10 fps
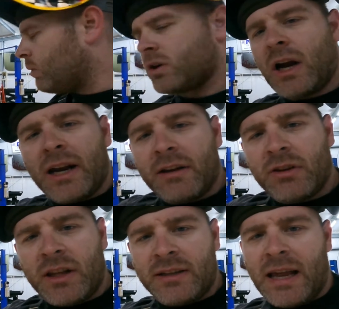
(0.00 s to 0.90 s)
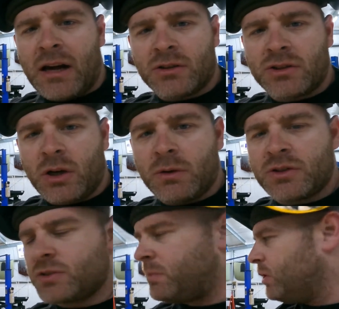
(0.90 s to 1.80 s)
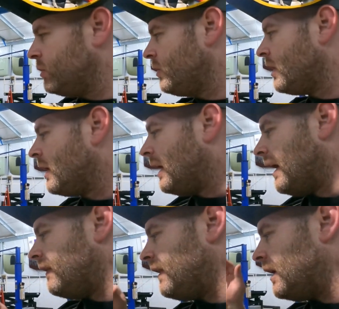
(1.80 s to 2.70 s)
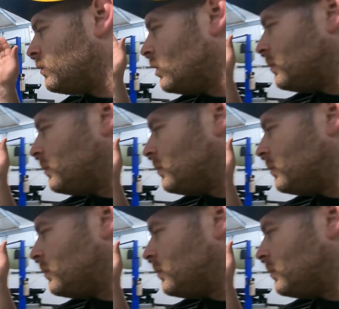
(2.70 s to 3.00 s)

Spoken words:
we'll grind everything down so it's smooth, and then